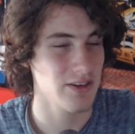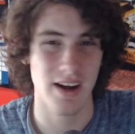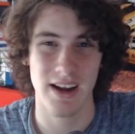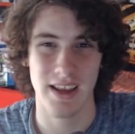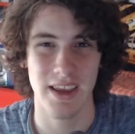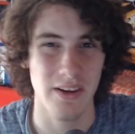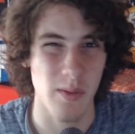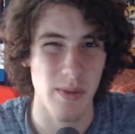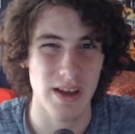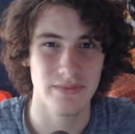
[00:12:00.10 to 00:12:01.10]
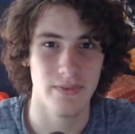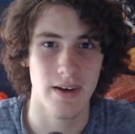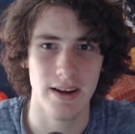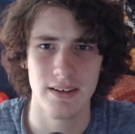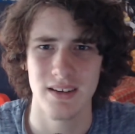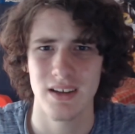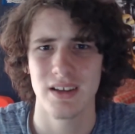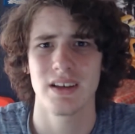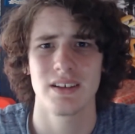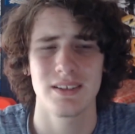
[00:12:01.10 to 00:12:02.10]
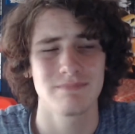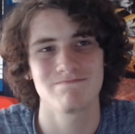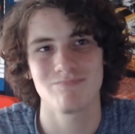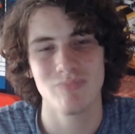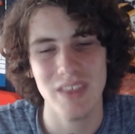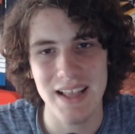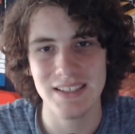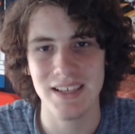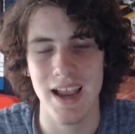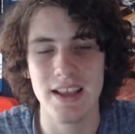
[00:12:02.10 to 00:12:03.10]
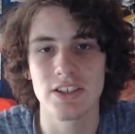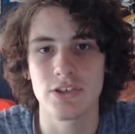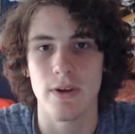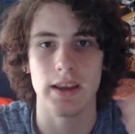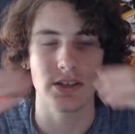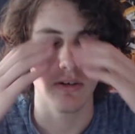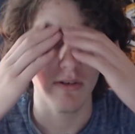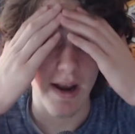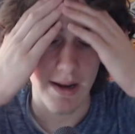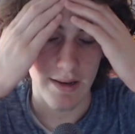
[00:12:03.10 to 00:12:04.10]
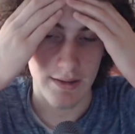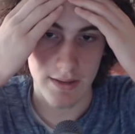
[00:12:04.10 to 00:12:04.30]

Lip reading: gonna kill your best friend, that's kind of strange, alright?